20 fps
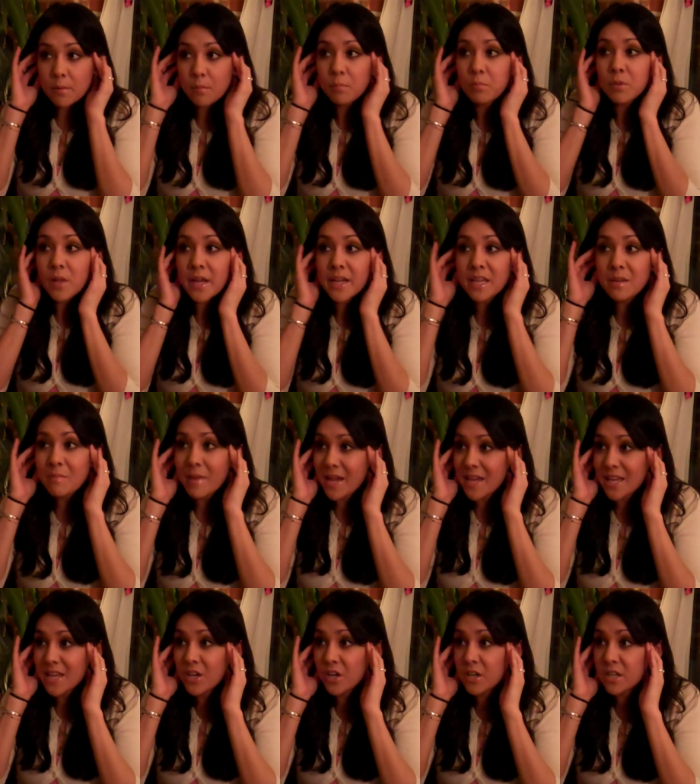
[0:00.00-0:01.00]
plugging my
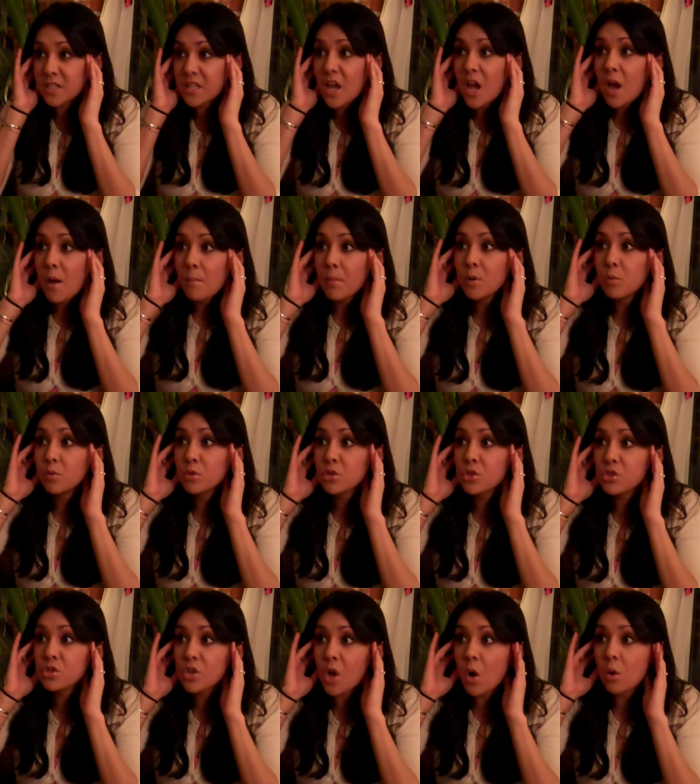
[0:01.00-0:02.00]
ears, but it was
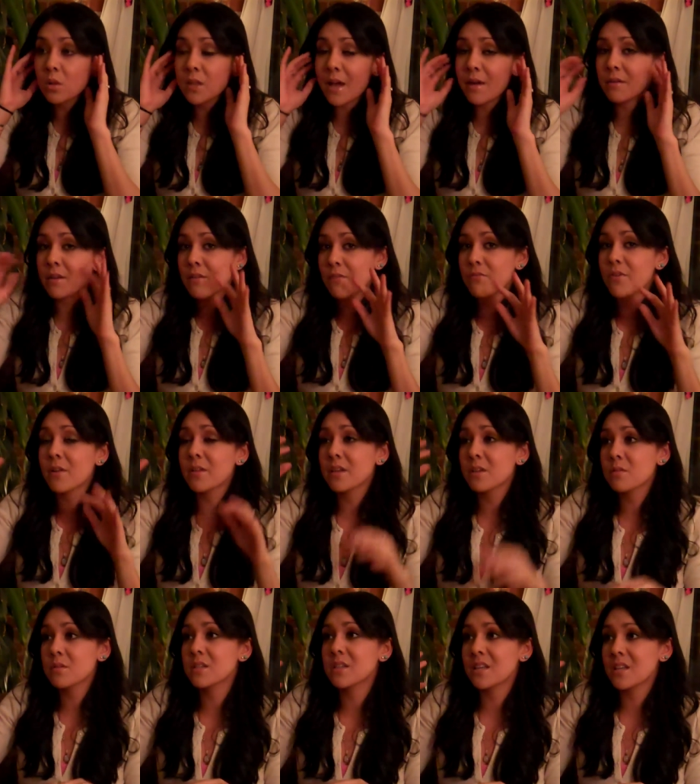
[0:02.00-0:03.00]
so loud, and it felt like it
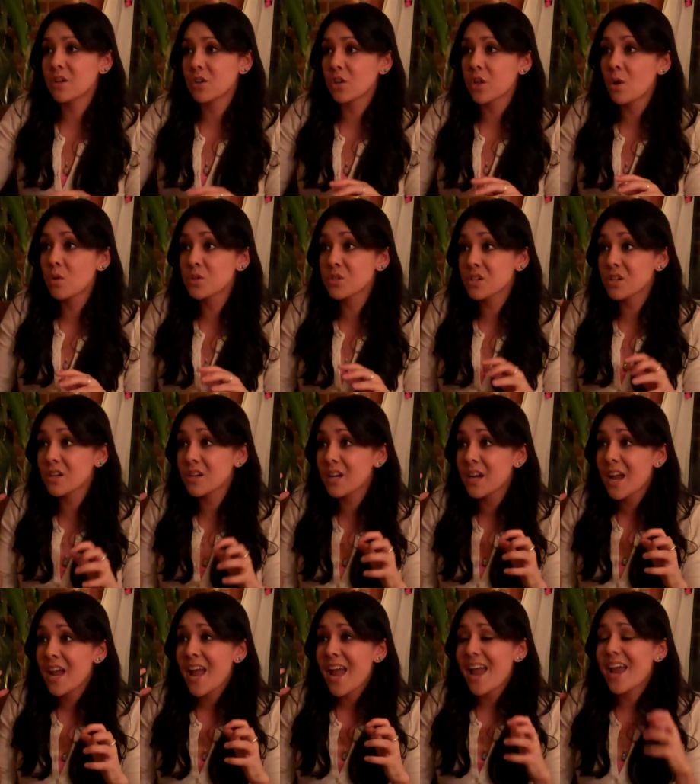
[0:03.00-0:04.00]
was getting closer,
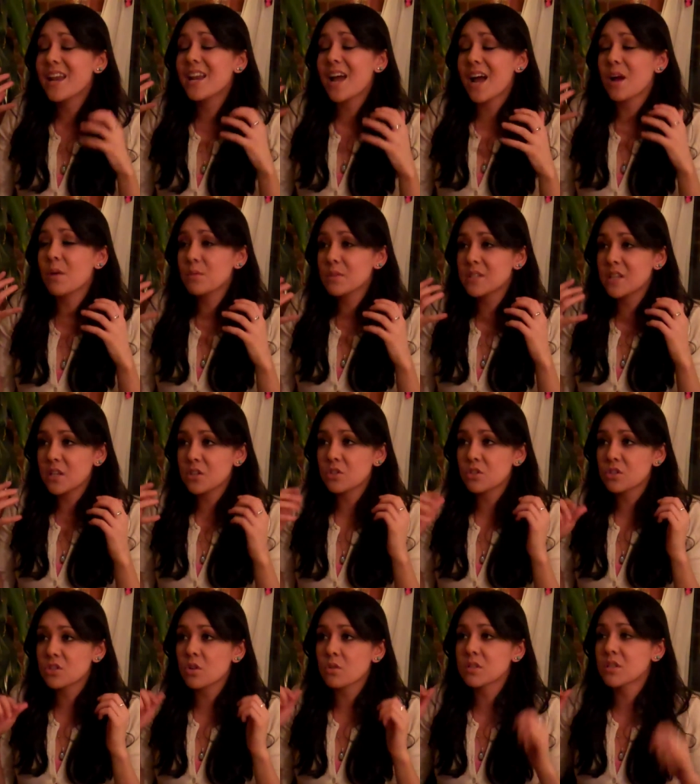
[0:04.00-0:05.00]
and I was getting
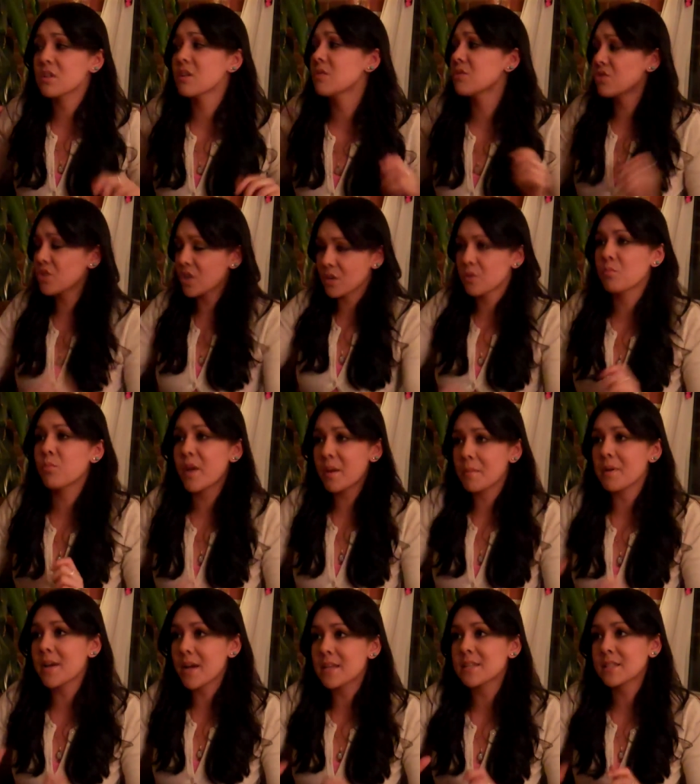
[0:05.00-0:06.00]
so scared. I was trying to wake my
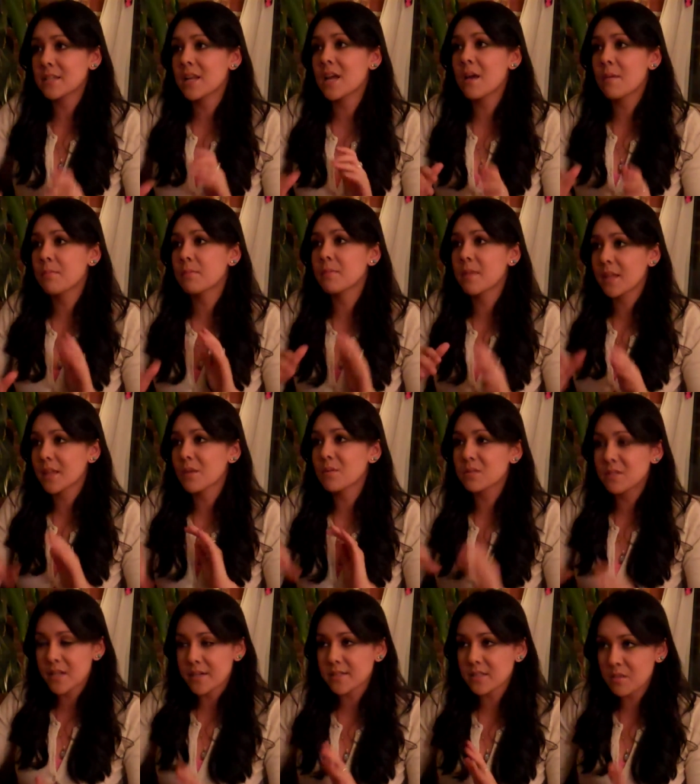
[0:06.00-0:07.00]
cousin up, that was
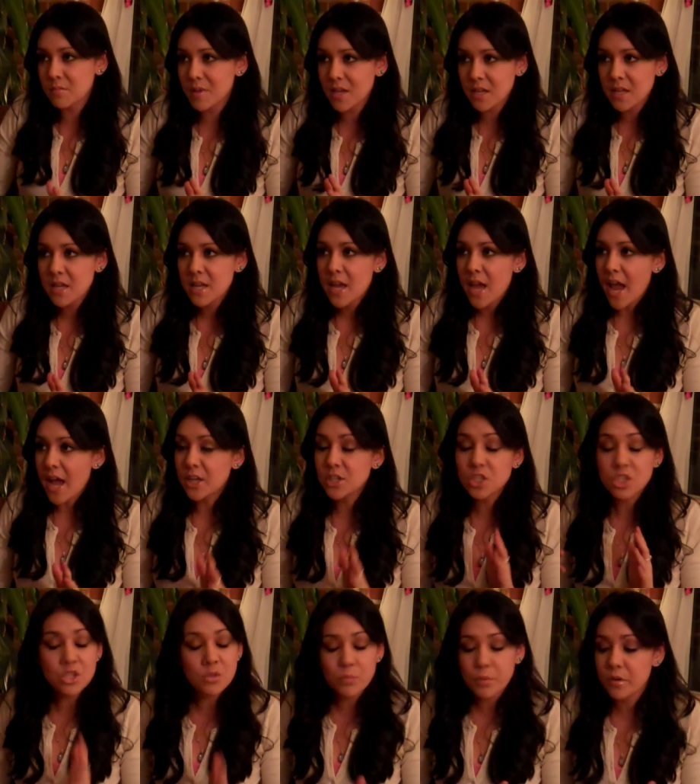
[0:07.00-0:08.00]
next to me, and
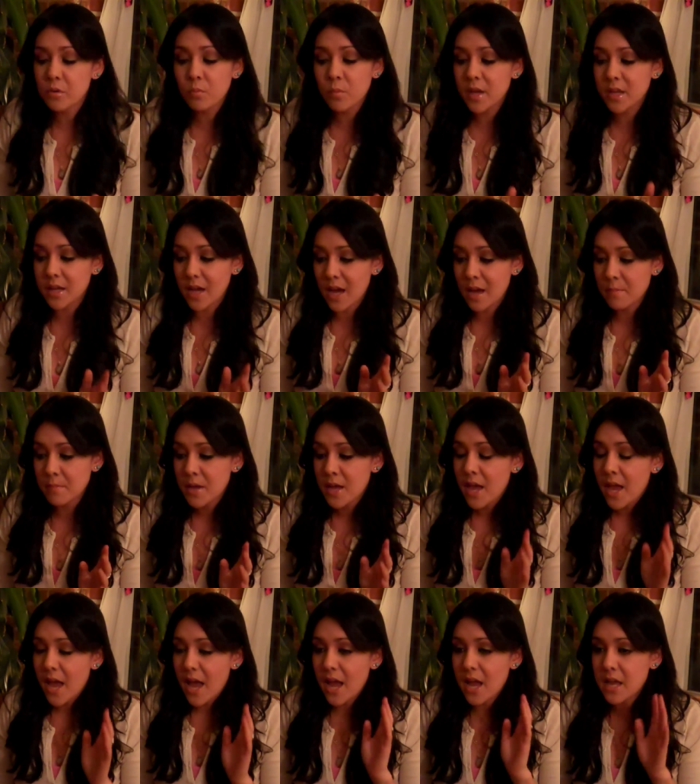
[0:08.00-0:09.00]
she wouldn't wake up,
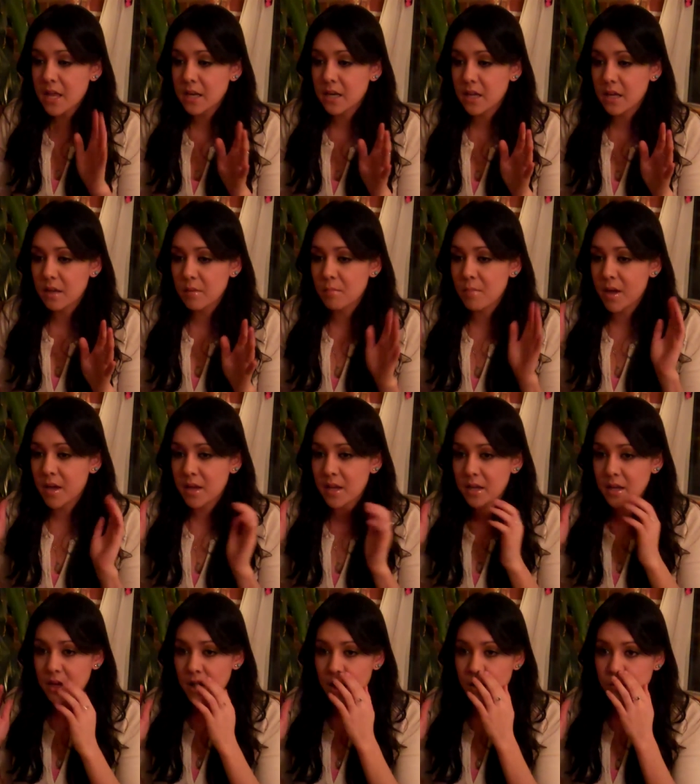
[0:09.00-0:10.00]
and
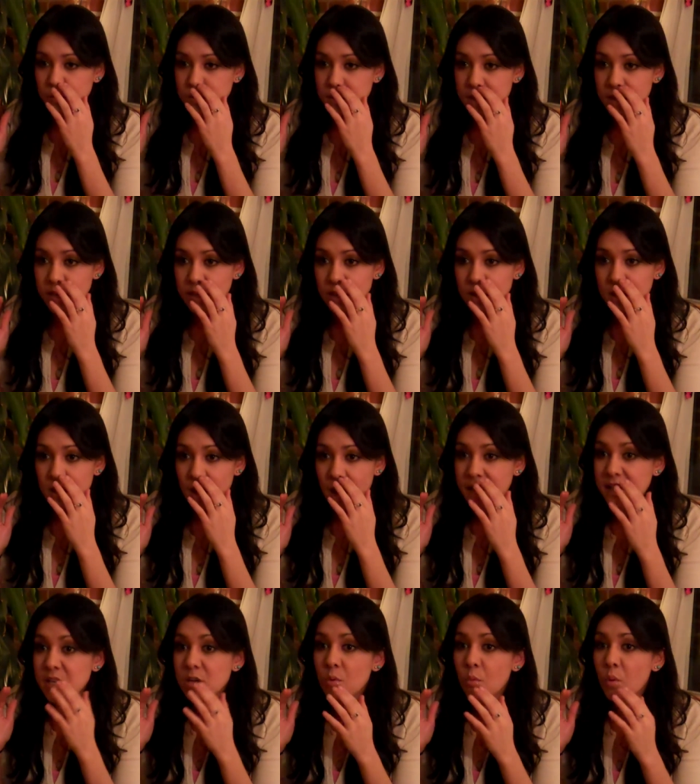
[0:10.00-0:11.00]
I was I
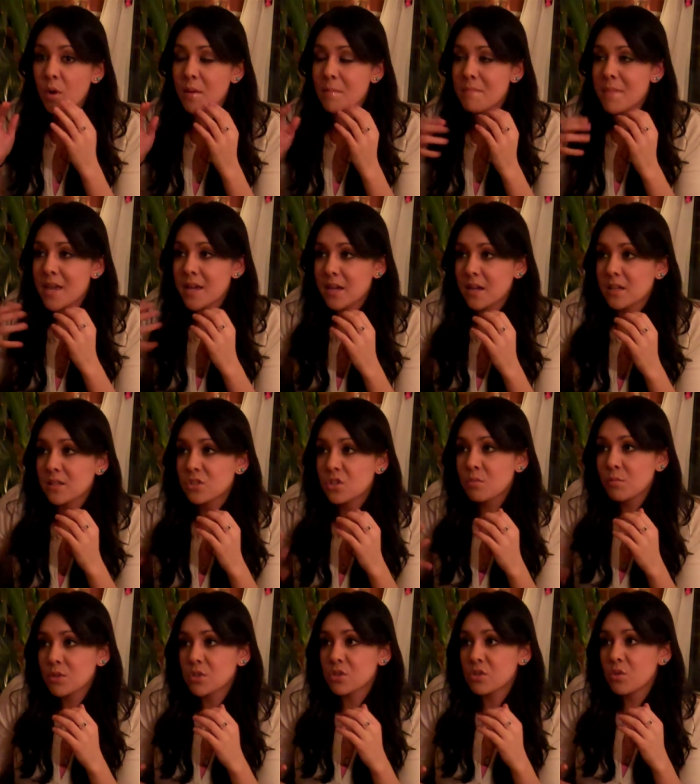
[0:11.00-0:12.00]
didn't want to make too
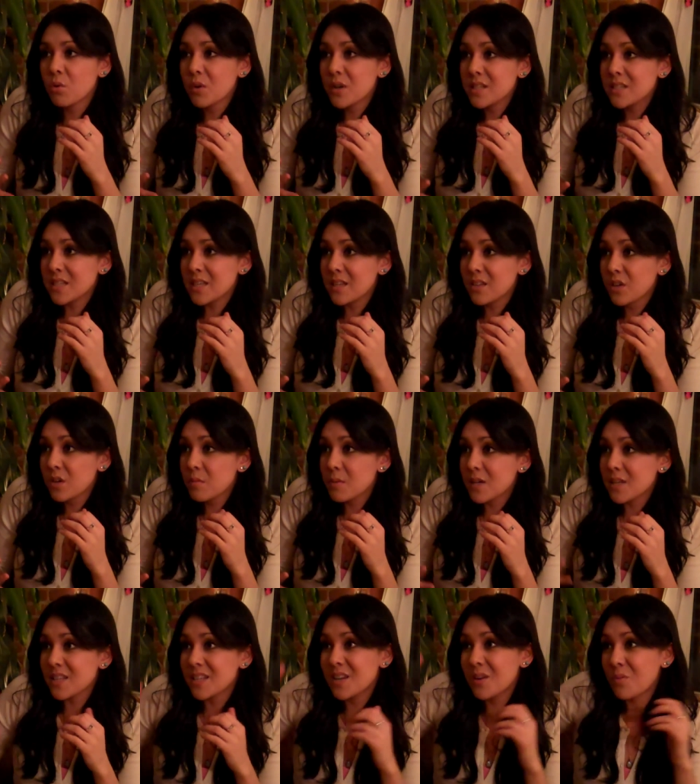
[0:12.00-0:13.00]
much noise either,
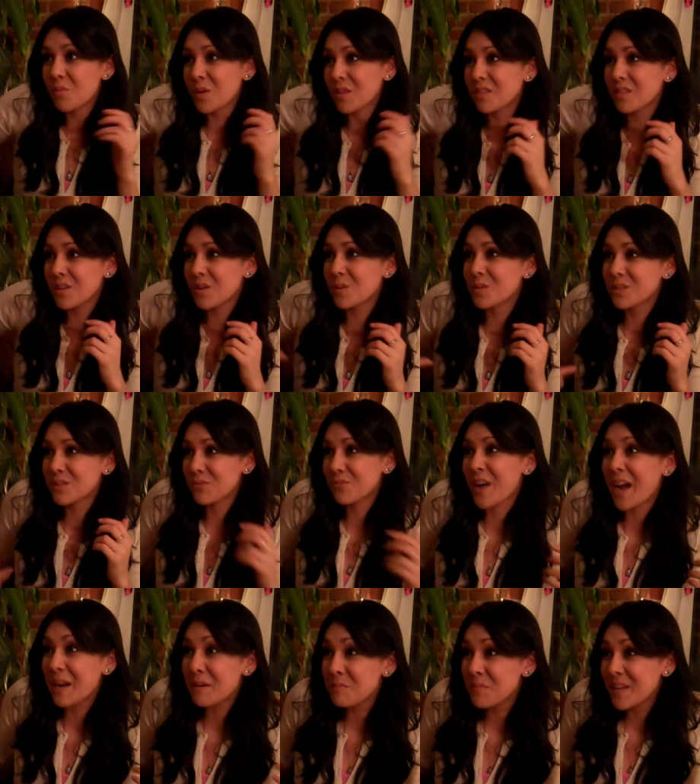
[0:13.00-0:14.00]
because I didn't want the ghost to
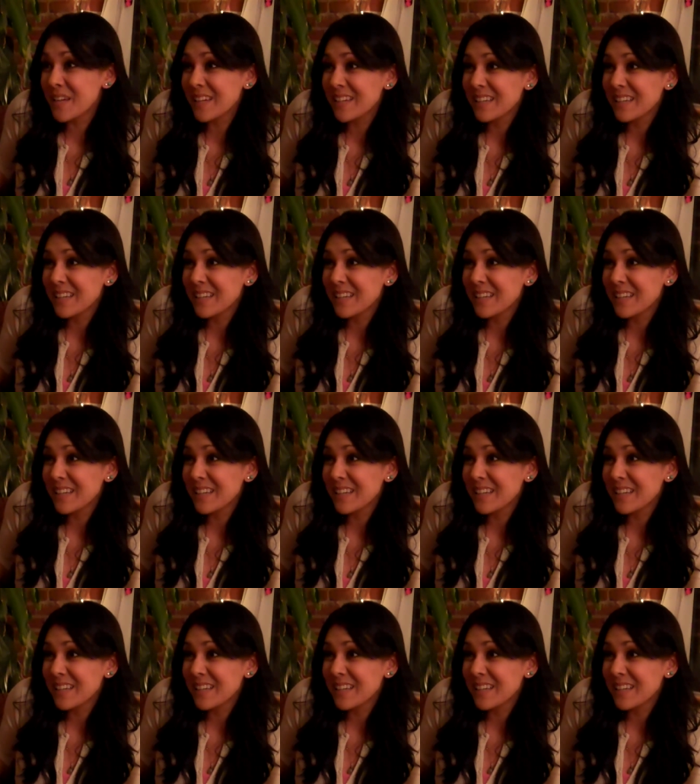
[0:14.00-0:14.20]
find me.